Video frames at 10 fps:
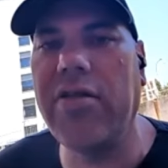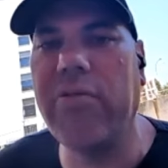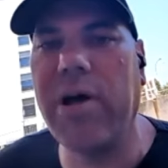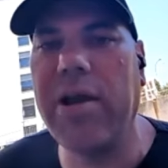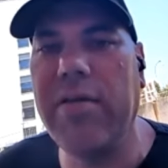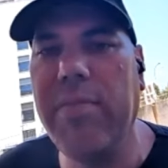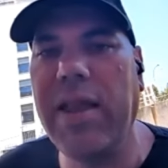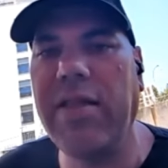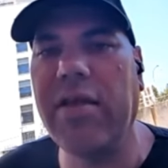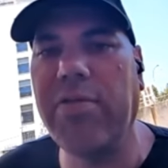doesn't want to
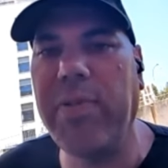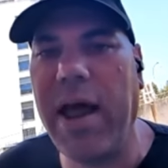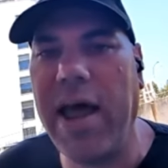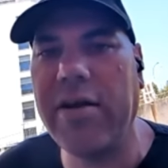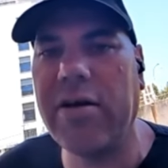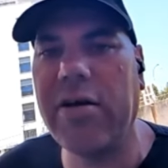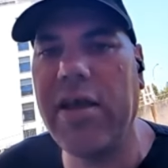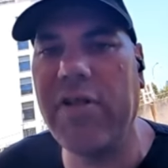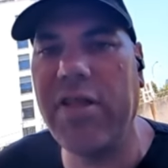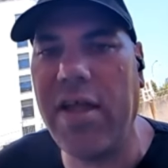admit this, but Heidegger
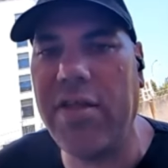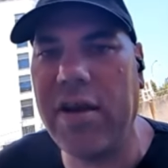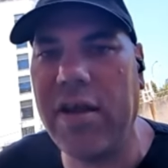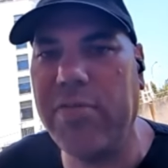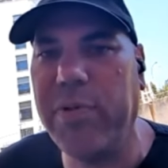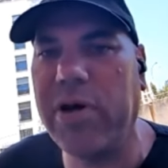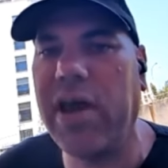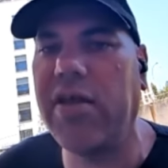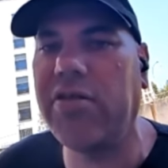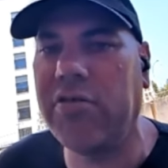even says in his book
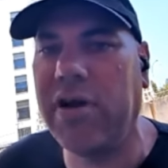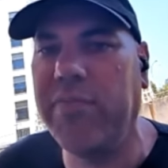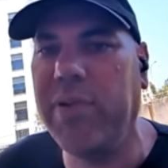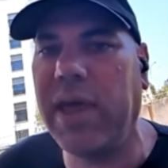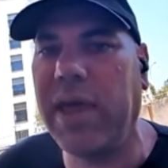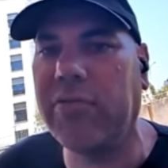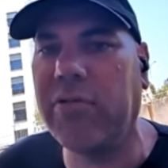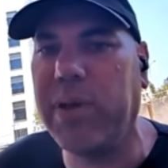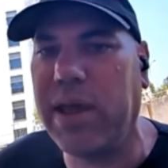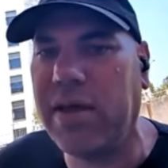History of Being,
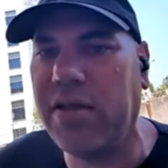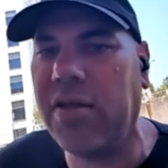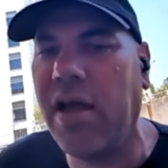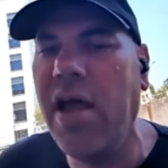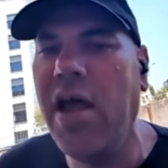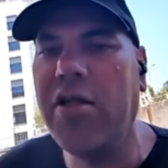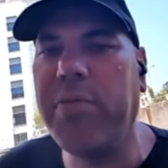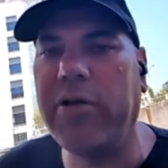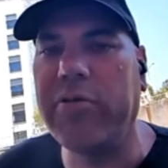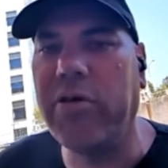where being is
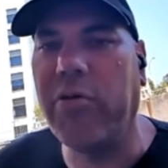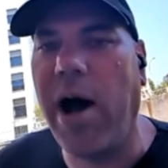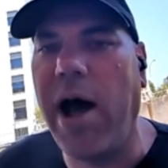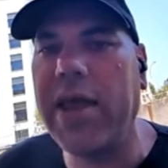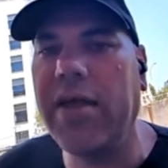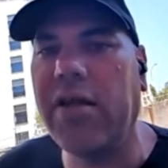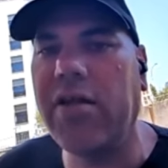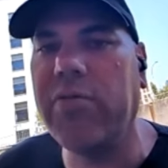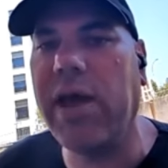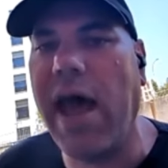spelled with a Y, he
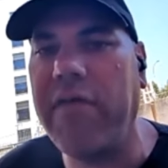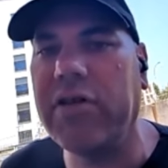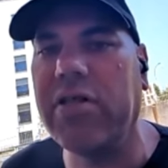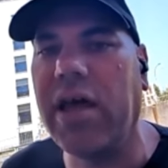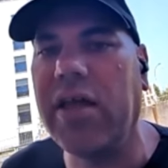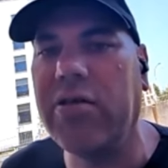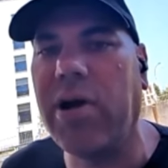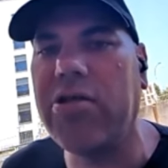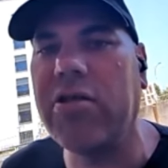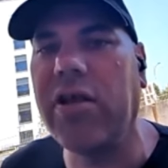says we have to let the
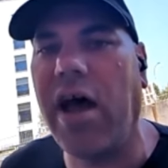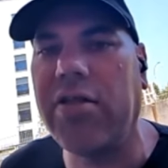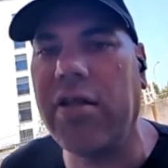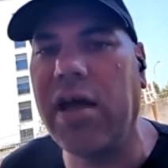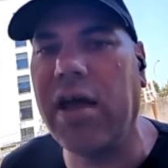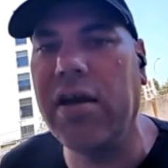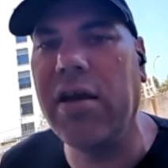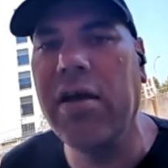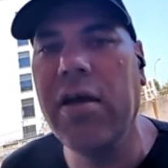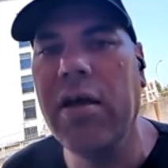Russian DOS sign,
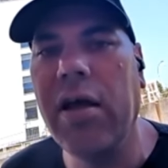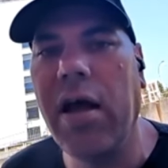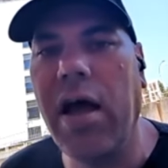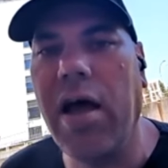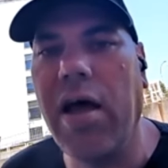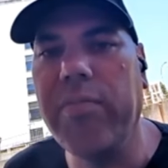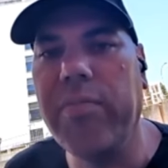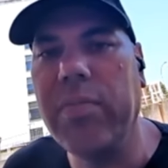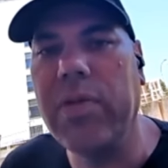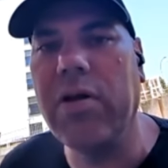
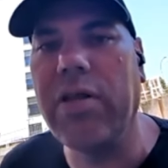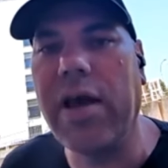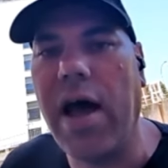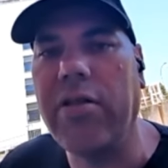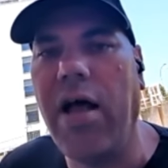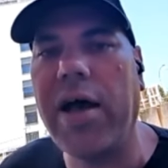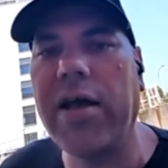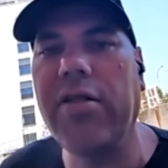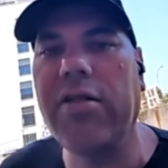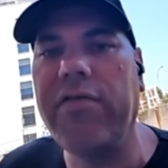like
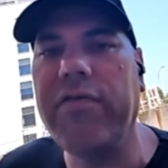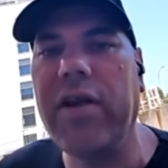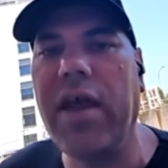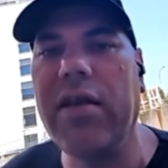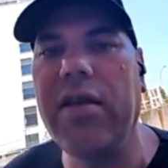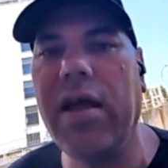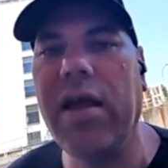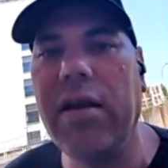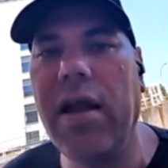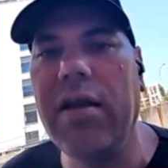unlock itself and
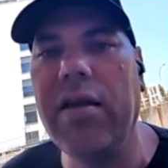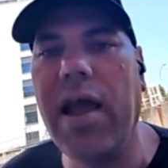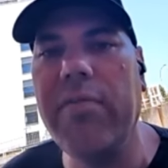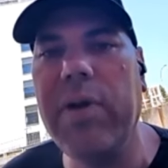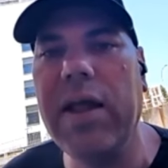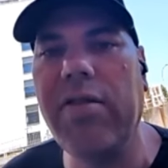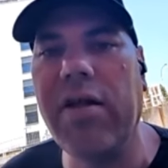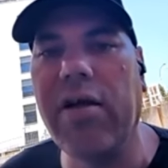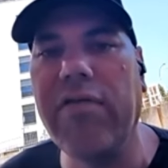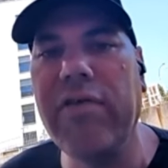be
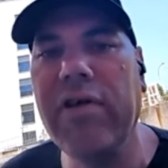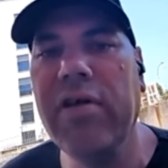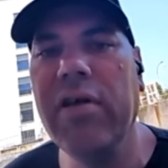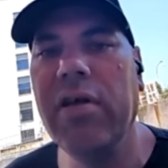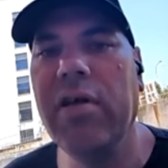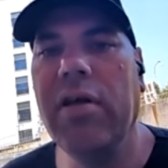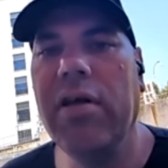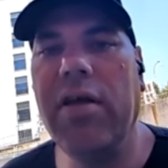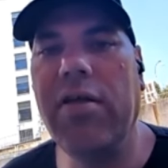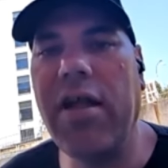itself. He